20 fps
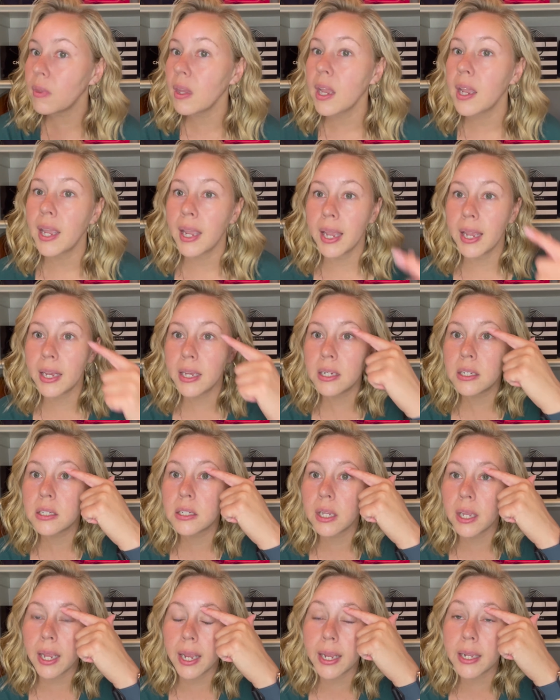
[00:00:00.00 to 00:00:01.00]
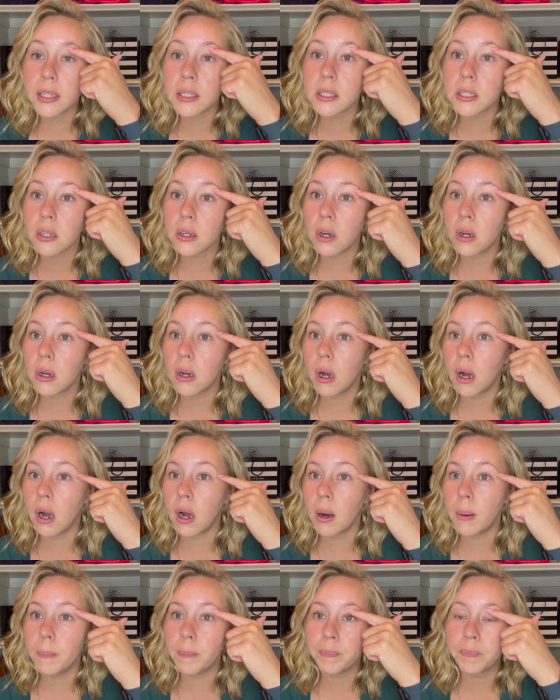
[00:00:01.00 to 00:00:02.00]
is
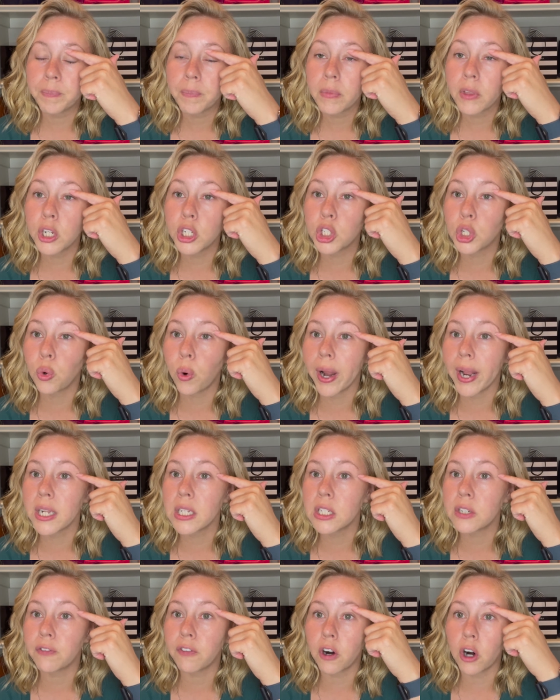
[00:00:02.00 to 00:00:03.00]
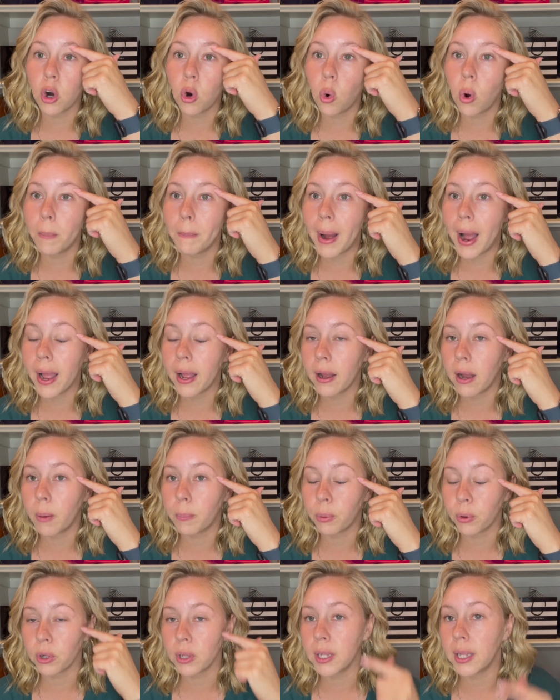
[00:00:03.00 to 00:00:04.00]
the transfer on my
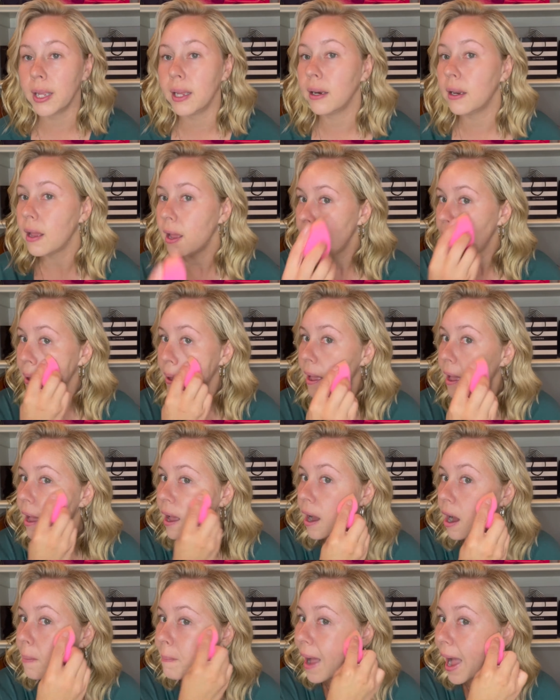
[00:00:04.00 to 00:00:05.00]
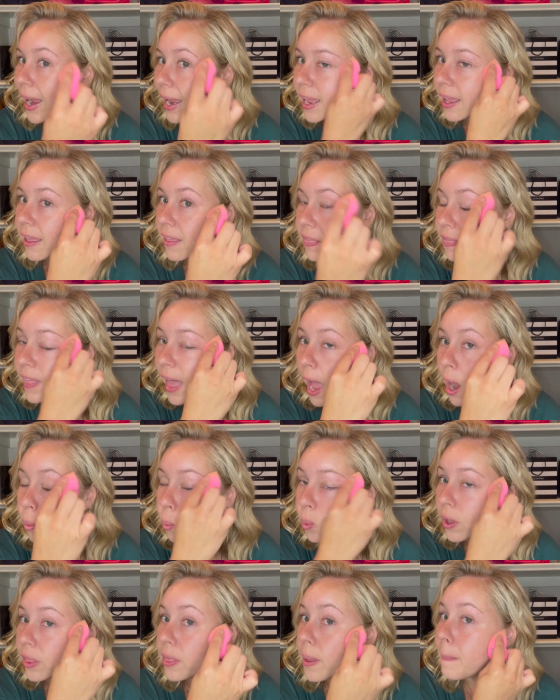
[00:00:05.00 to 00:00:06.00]
upper lid. I get that
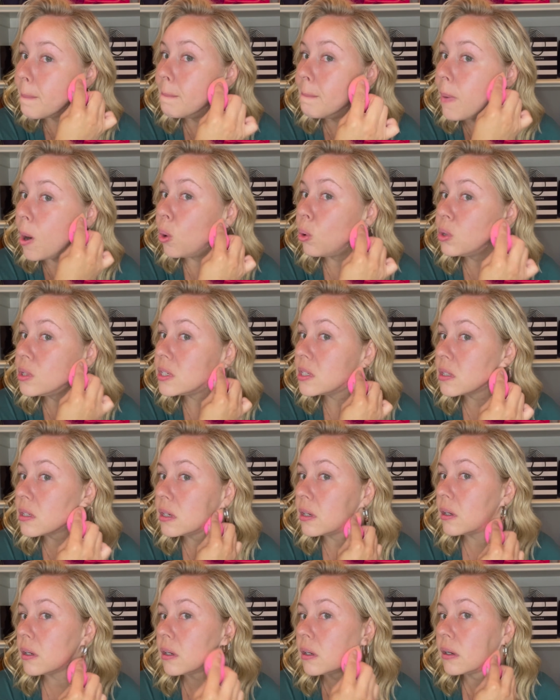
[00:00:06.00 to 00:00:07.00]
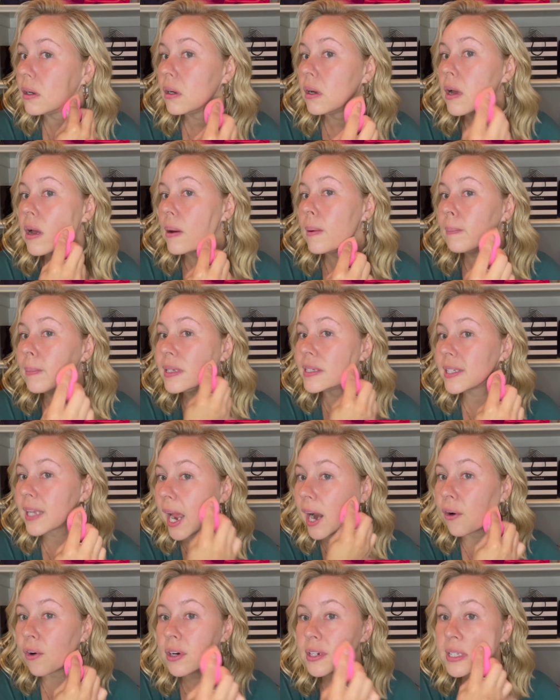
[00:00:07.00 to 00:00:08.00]
with most
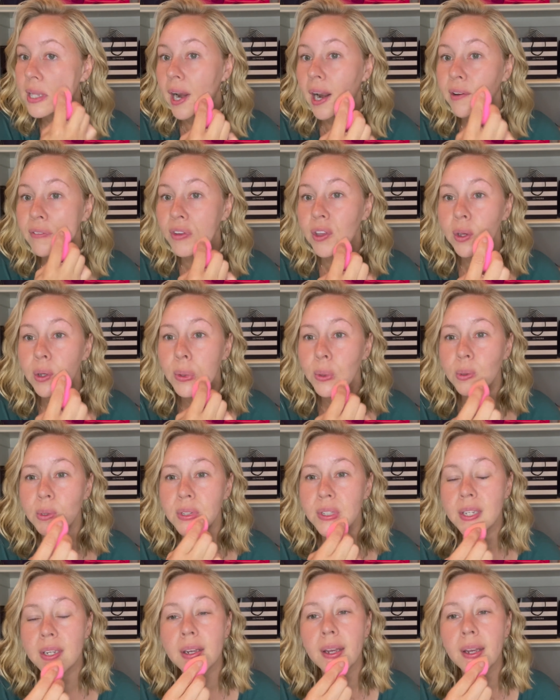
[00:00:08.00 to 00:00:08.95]
mascaras that I've used,